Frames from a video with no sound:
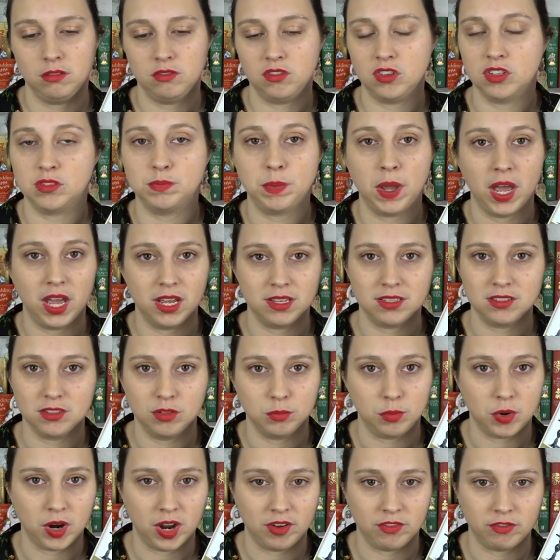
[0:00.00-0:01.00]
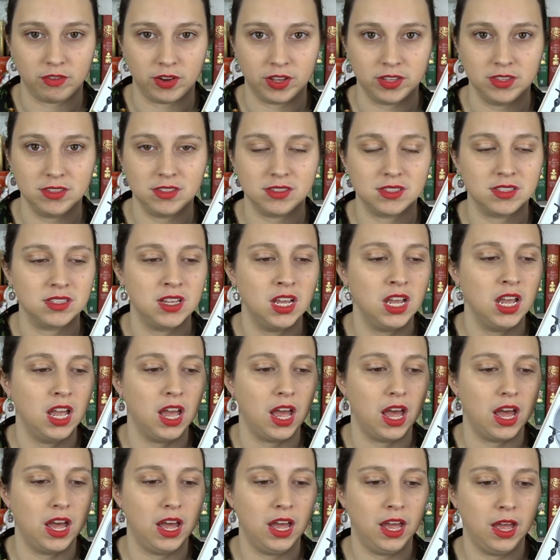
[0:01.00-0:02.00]
Just personal preference.
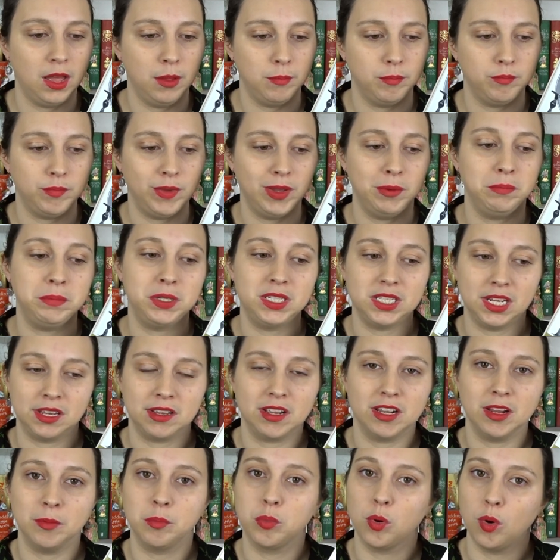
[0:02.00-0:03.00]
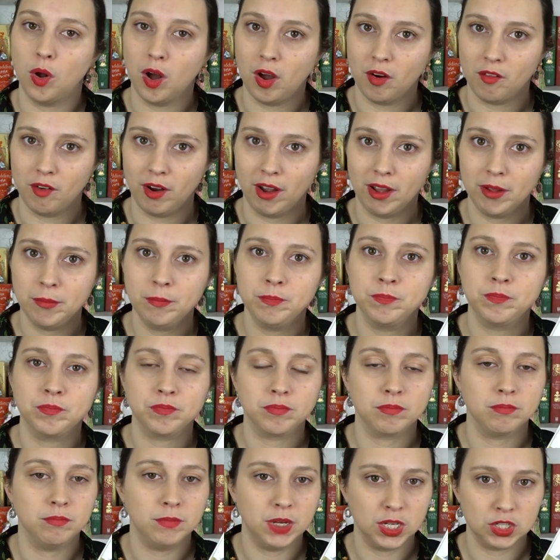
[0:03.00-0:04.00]
In particular, Poirot.
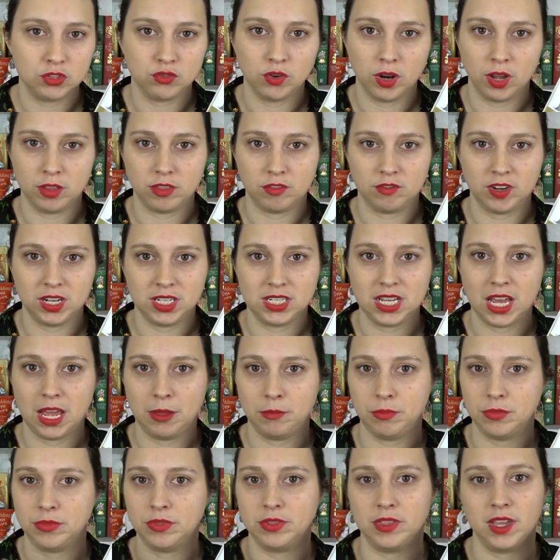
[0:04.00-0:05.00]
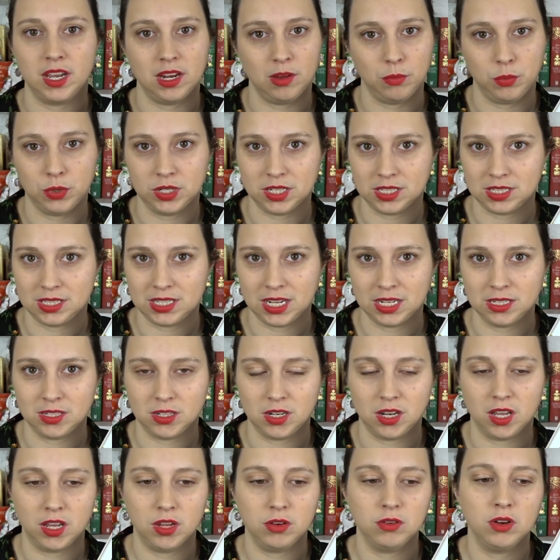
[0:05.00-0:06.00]
Much rather read him than I would a
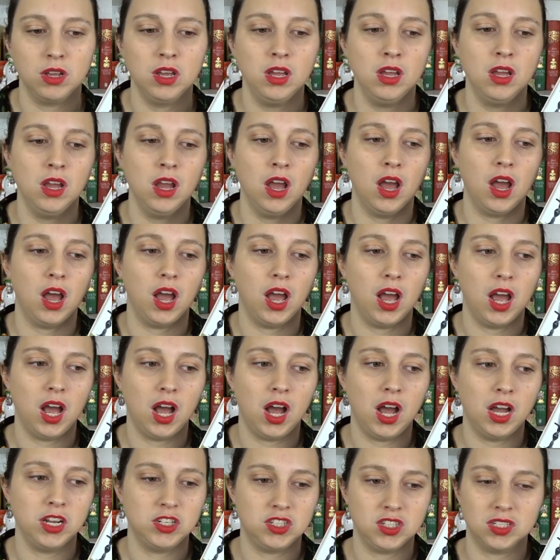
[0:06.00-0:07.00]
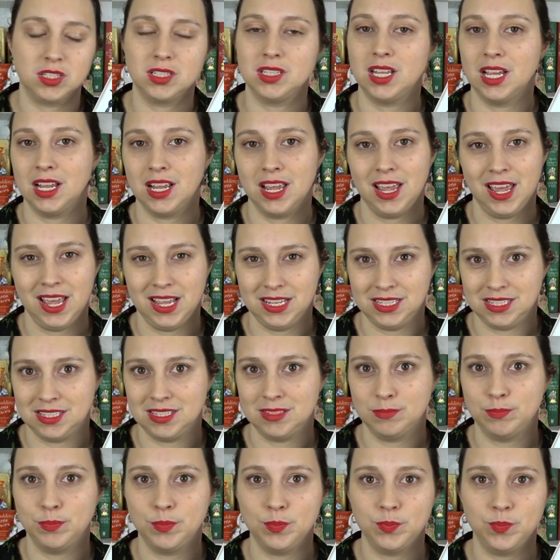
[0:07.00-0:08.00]
standalone. I just think
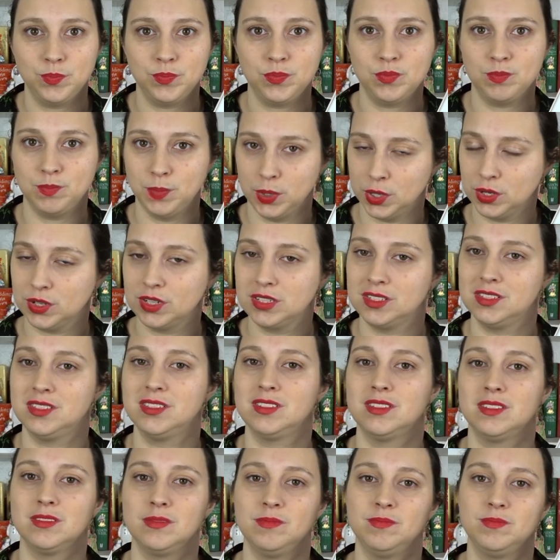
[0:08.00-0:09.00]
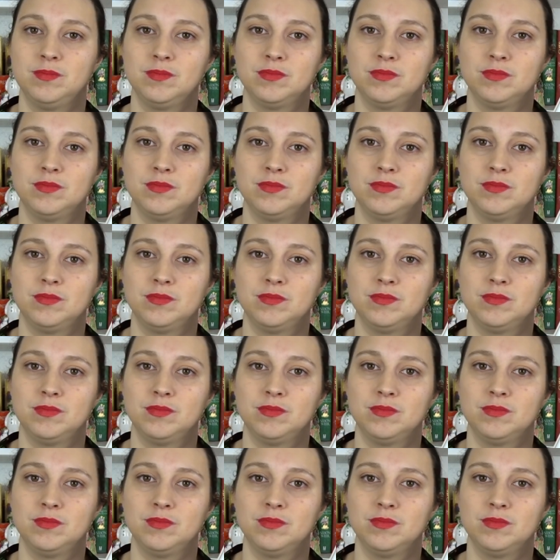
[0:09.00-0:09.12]
his books,